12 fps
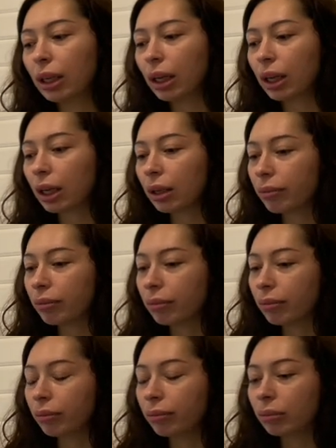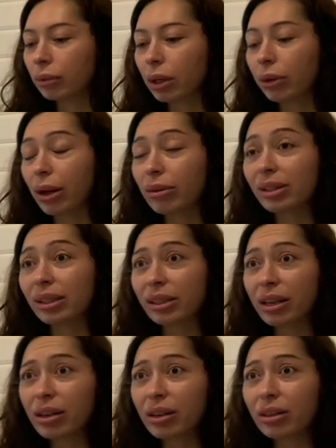um, go
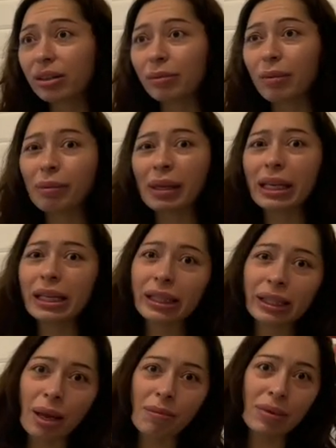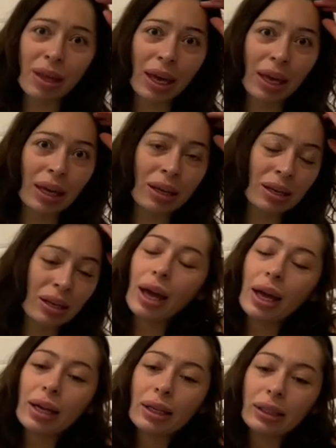downstairs, maybe eat something,
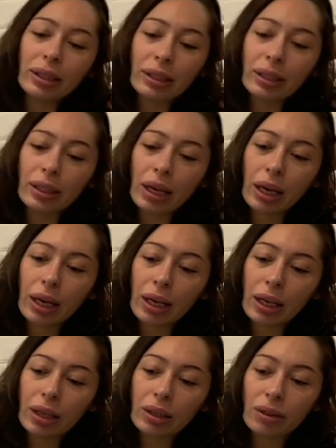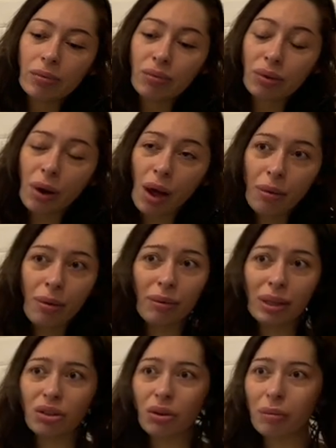and uh,
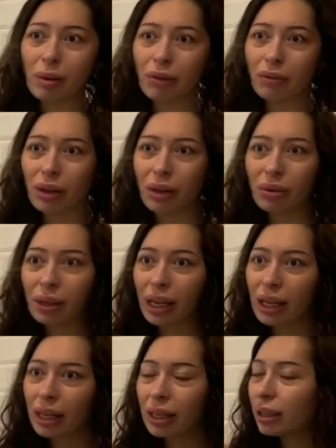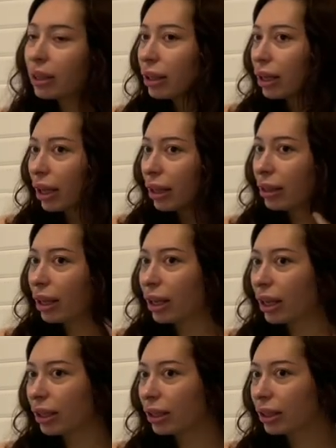probably do a bit of yoga and
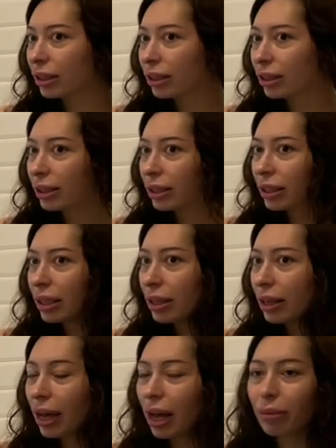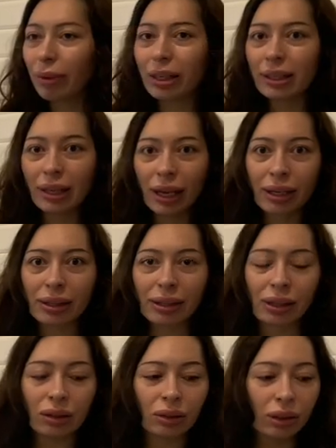then see how my day is
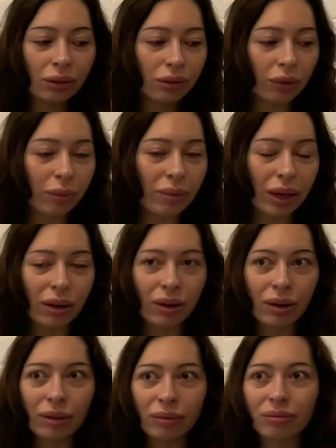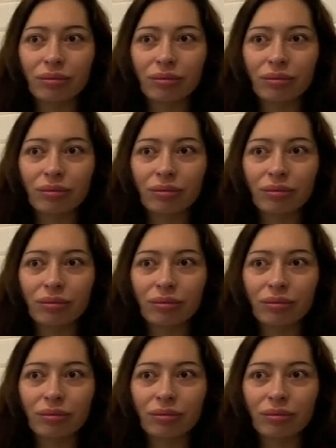gonna look from there.